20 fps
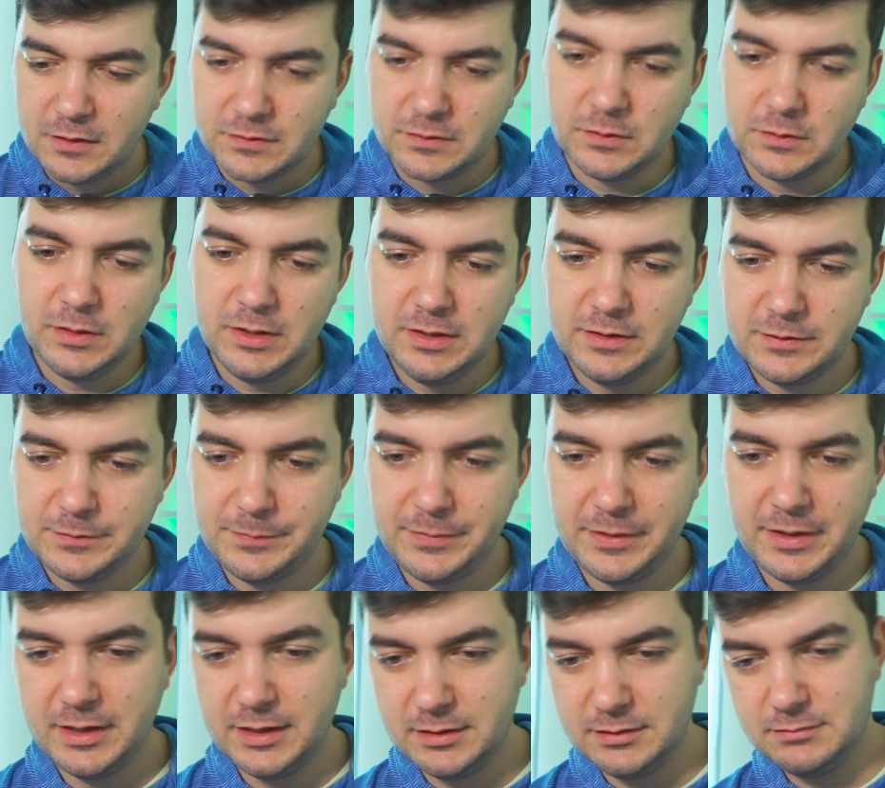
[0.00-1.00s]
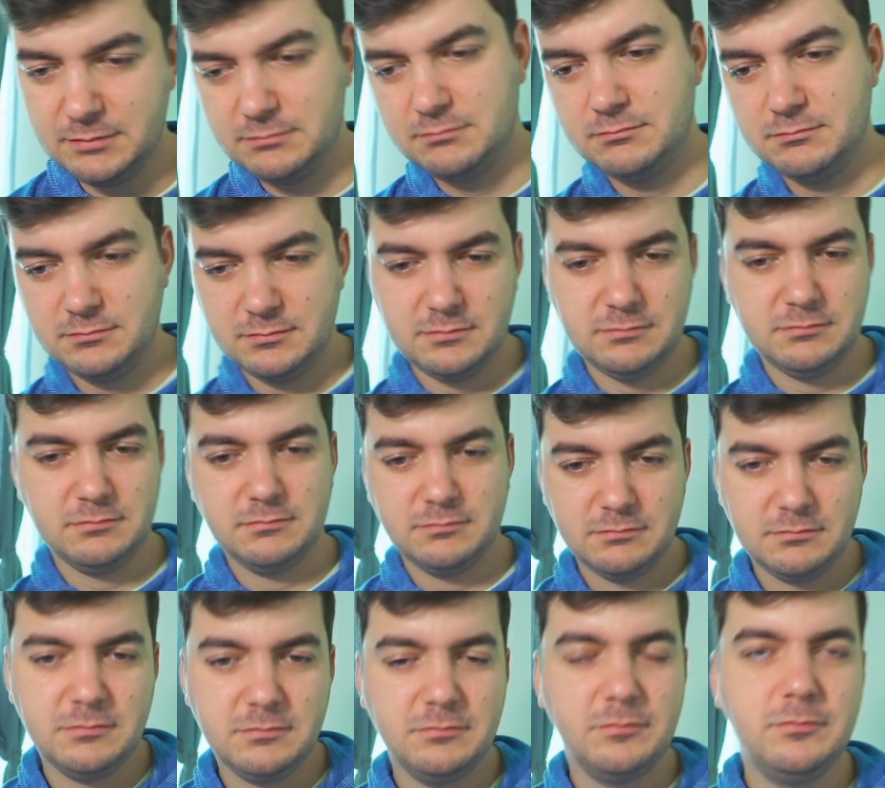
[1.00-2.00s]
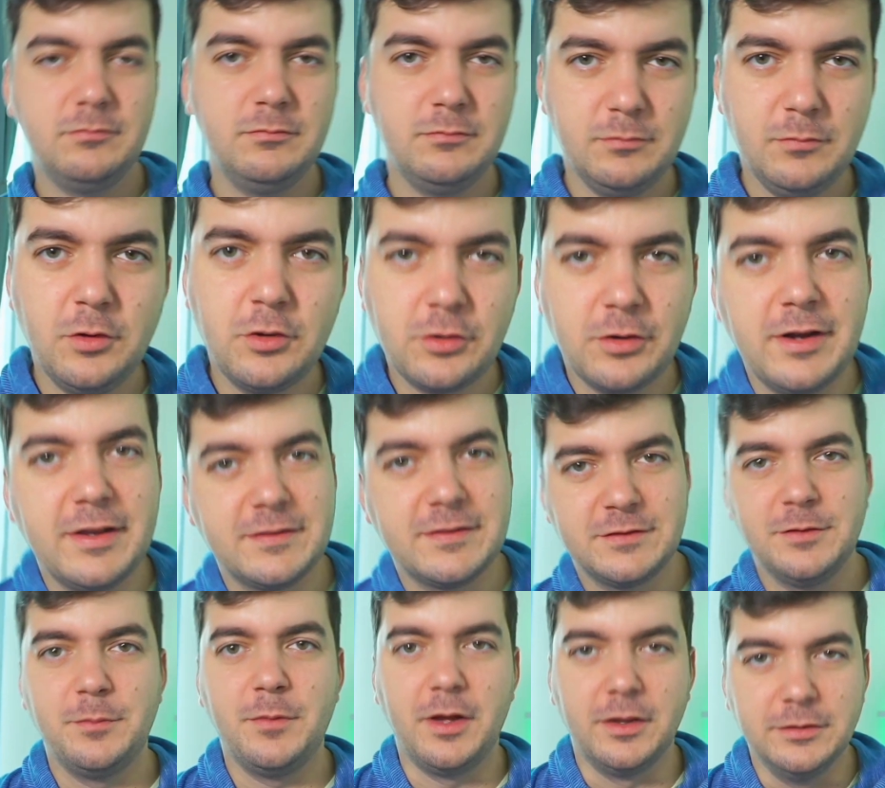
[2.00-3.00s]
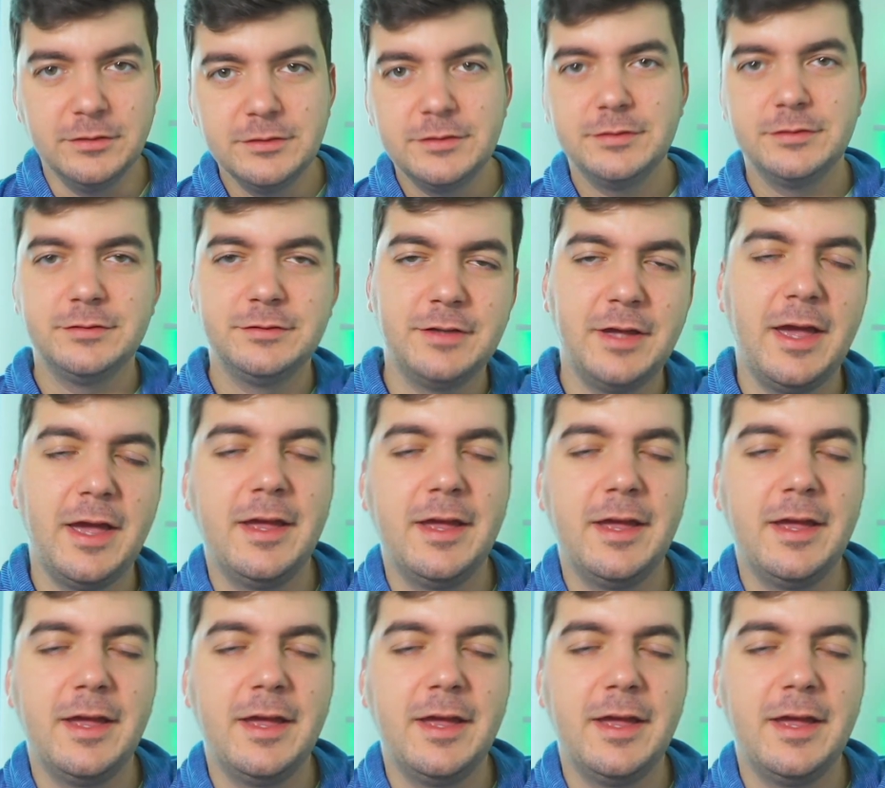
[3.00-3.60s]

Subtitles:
So it's been more or less a month,